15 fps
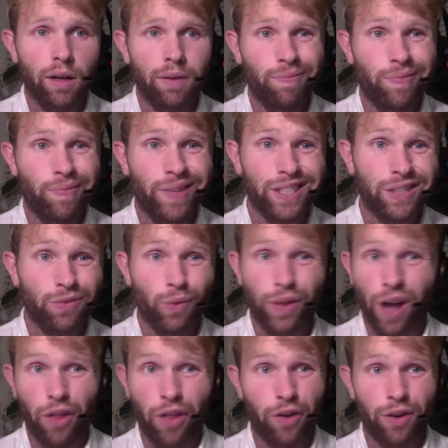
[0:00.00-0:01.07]
this with
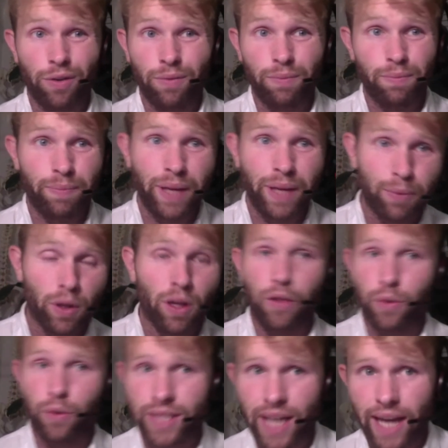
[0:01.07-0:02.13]
other people,
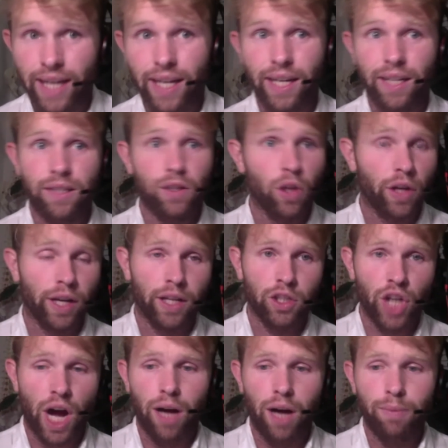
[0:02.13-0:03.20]
other attendings, looking at
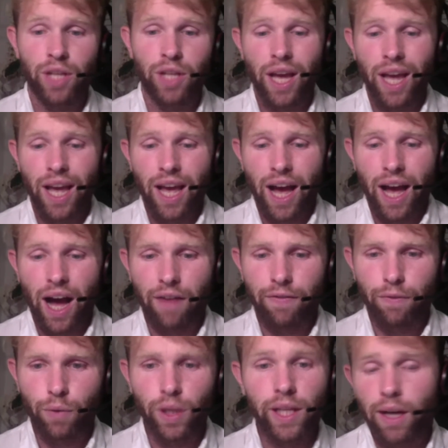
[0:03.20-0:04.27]
jobs, I've
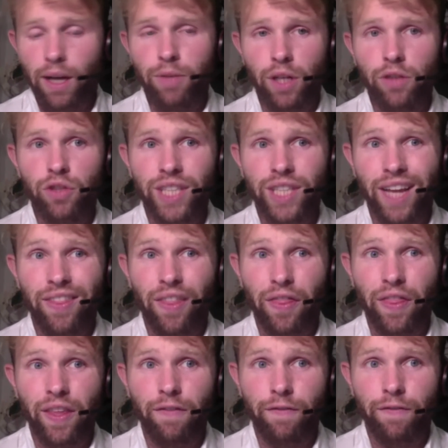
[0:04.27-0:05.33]
really come to understand that
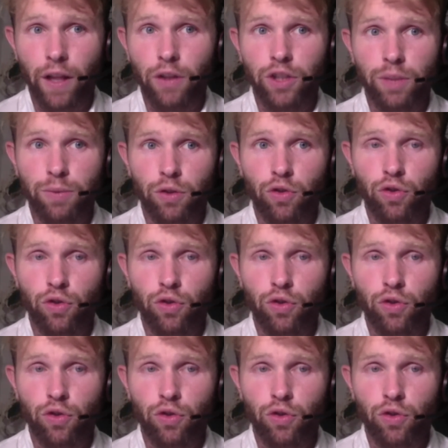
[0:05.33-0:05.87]
the fellowships are